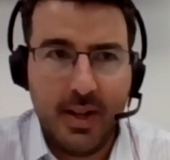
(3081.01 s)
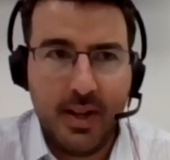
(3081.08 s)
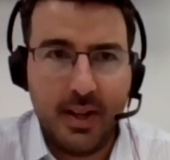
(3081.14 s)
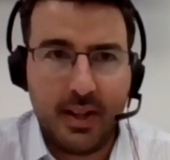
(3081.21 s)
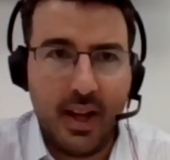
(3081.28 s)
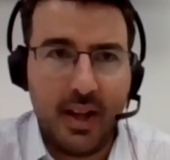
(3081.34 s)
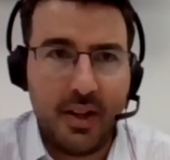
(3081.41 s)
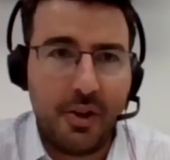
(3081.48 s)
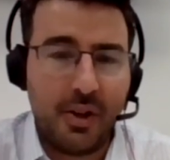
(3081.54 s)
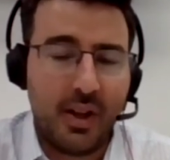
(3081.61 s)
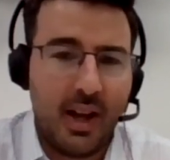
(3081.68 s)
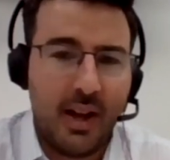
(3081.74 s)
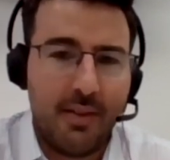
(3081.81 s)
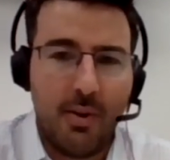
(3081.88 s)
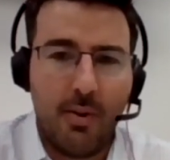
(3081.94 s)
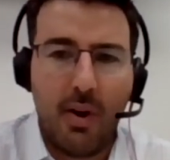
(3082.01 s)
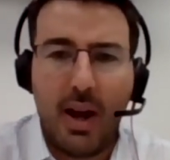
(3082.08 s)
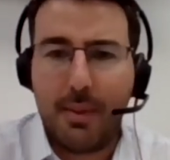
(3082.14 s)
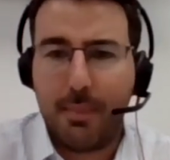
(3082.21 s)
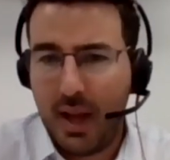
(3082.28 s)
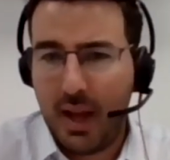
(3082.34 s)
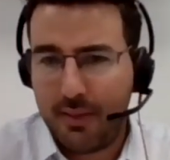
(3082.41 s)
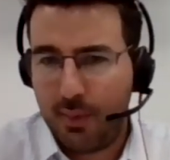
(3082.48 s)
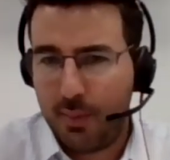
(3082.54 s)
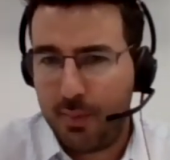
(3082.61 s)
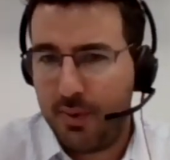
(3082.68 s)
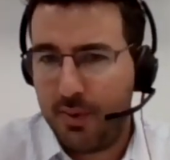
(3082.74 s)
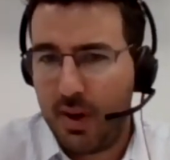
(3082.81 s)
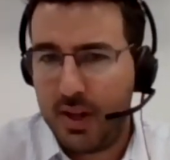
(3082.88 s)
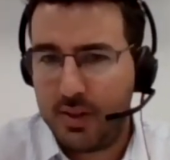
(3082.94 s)
again, you can have the right platform,
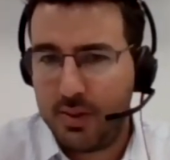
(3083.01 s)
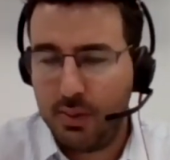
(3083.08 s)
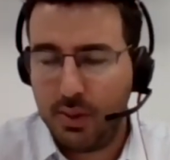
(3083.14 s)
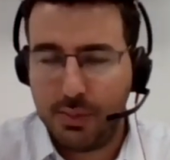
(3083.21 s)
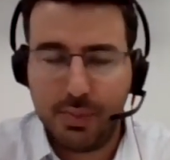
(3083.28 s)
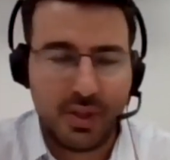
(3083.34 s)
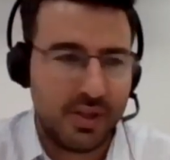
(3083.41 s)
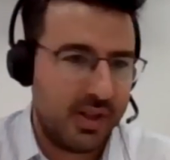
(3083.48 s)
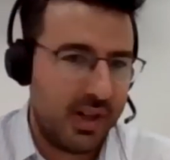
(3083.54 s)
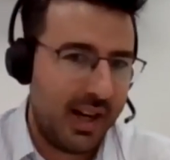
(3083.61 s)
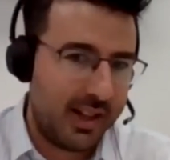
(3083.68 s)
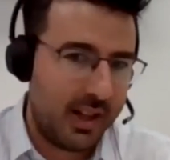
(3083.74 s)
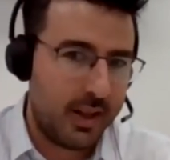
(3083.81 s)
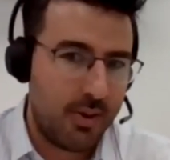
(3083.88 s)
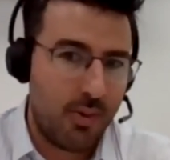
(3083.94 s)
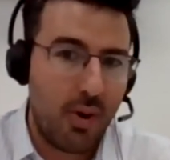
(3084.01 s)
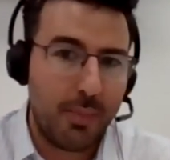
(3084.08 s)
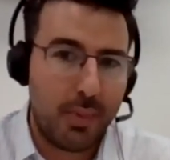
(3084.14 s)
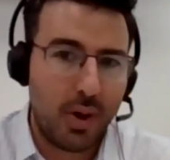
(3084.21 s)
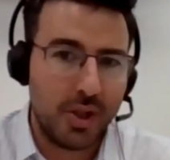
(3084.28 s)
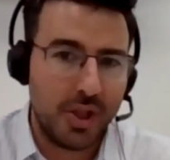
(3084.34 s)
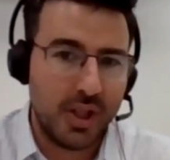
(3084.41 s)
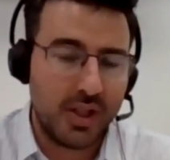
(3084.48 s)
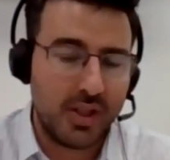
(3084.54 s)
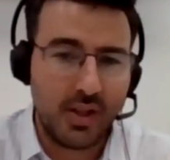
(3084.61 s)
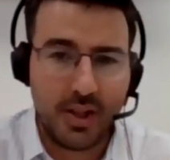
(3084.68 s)
the right tools, but you're selecting the wrong projects,